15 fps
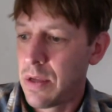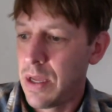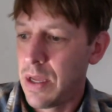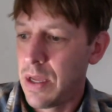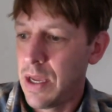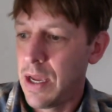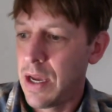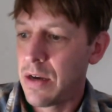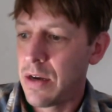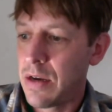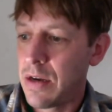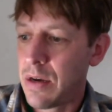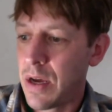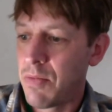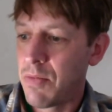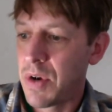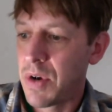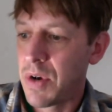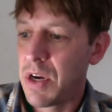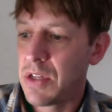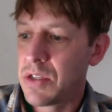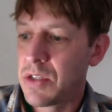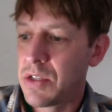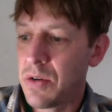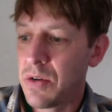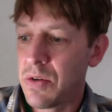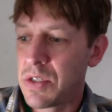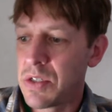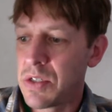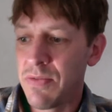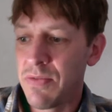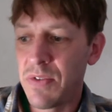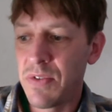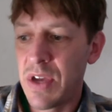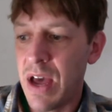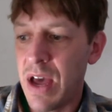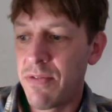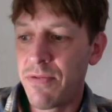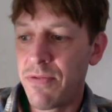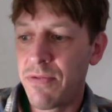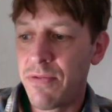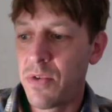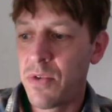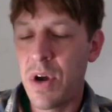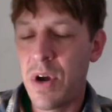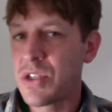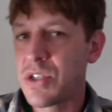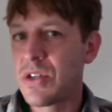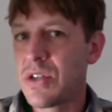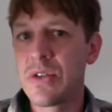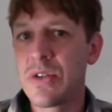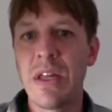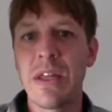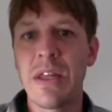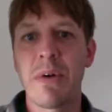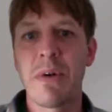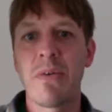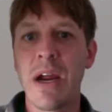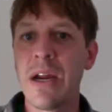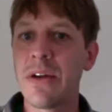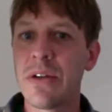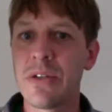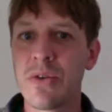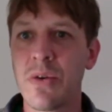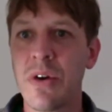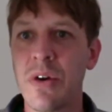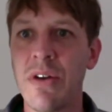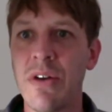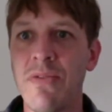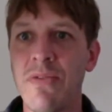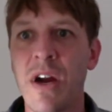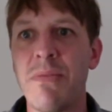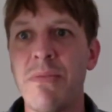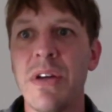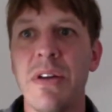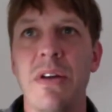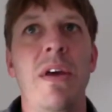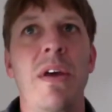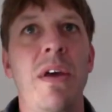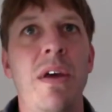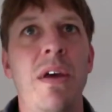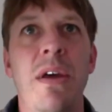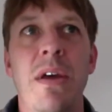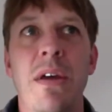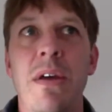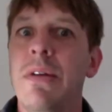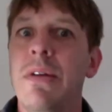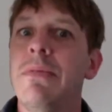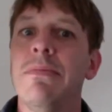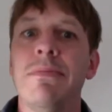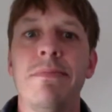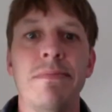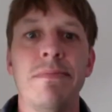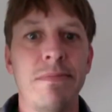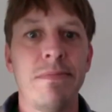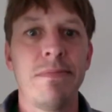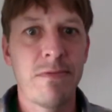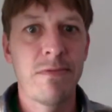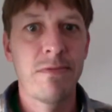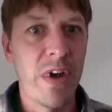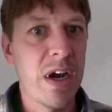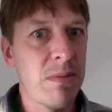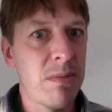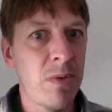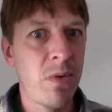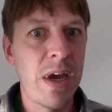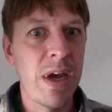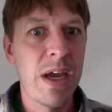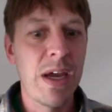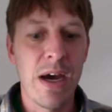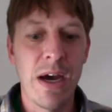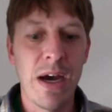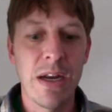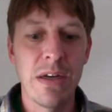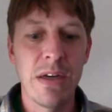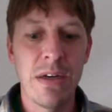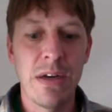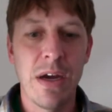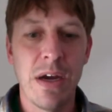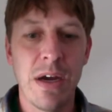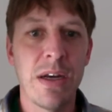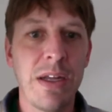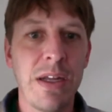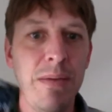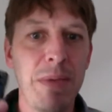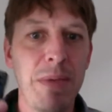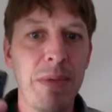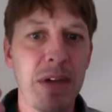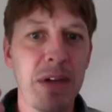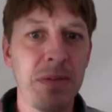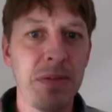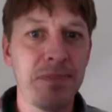And what I'm going to do is, if you have questions or anything about regulatory environment, fire them away on email.